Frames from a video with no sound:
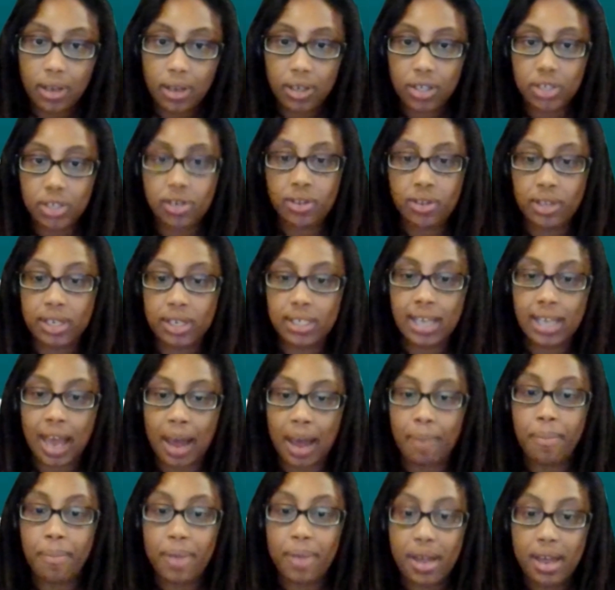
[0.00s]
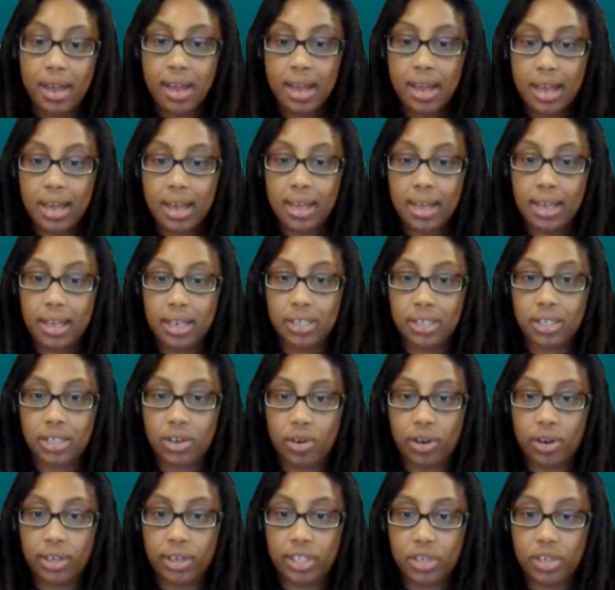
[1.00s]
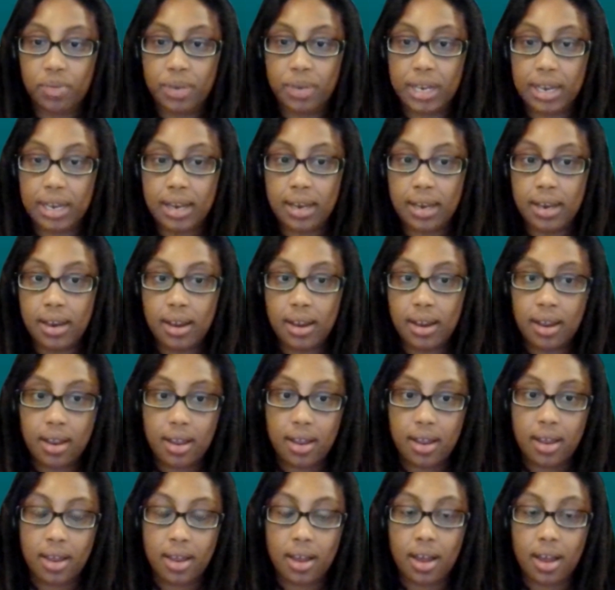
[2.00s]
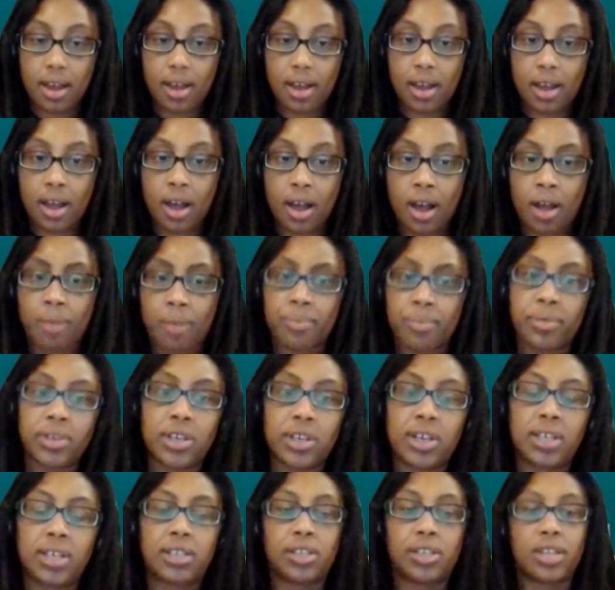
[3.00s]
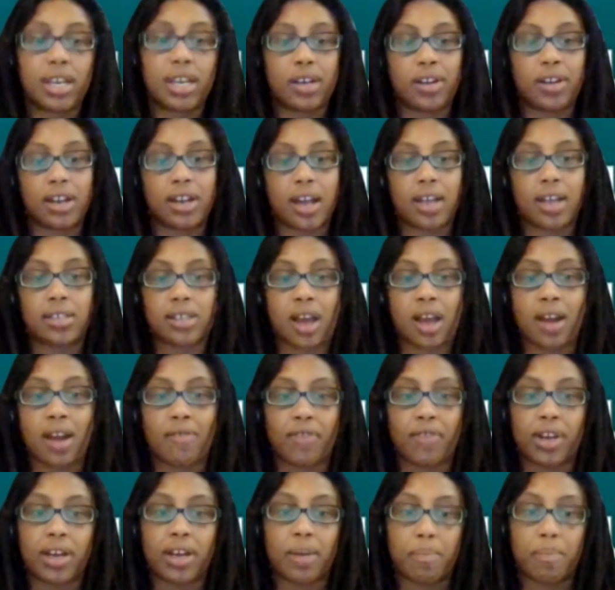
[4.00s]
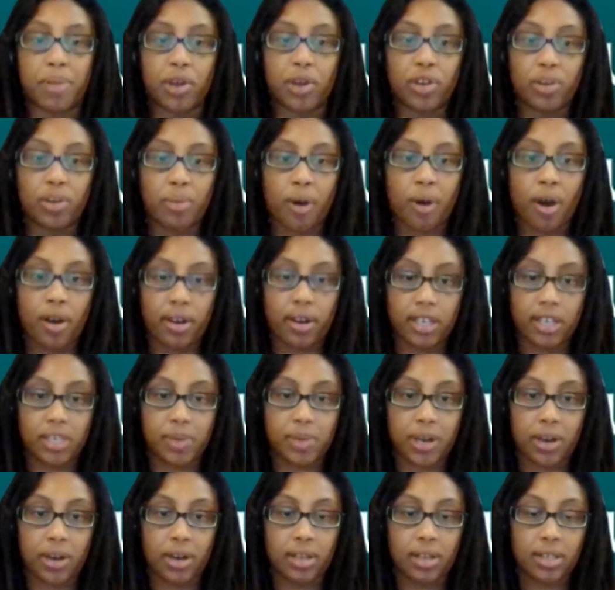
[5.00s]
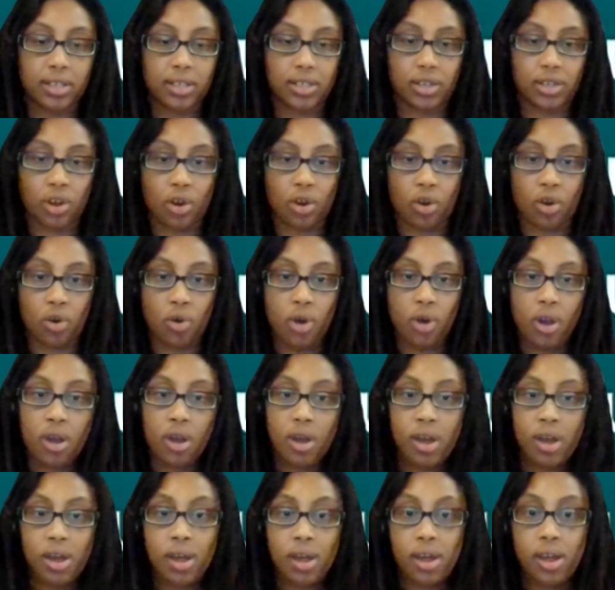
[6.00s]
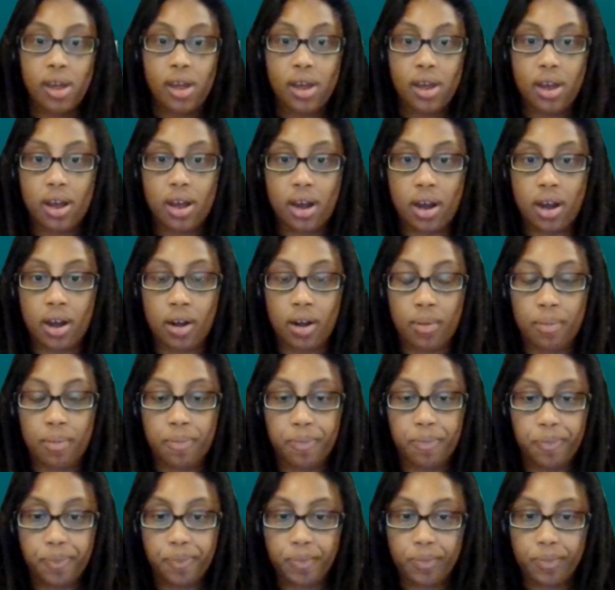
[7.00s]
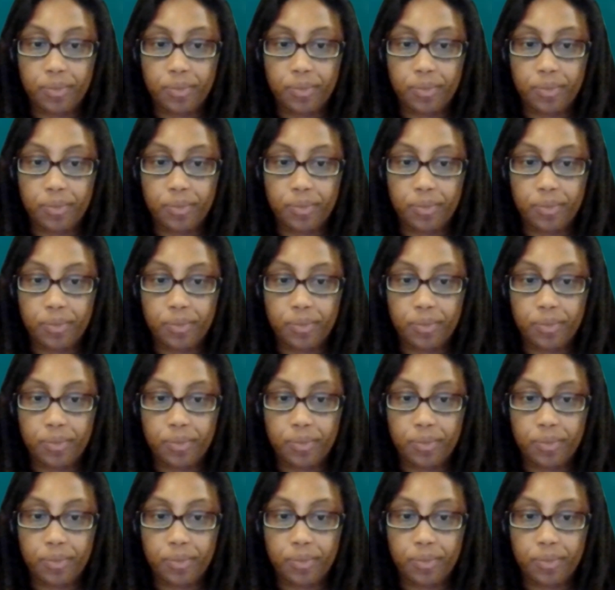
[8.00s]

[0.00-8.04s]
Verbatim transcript: So, this app is going to be, um, you can look at it as kind of like a build upon experience. So, um,